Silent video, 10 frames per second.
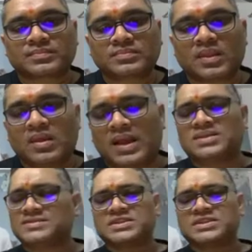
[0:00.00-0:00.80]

I think this much is enough for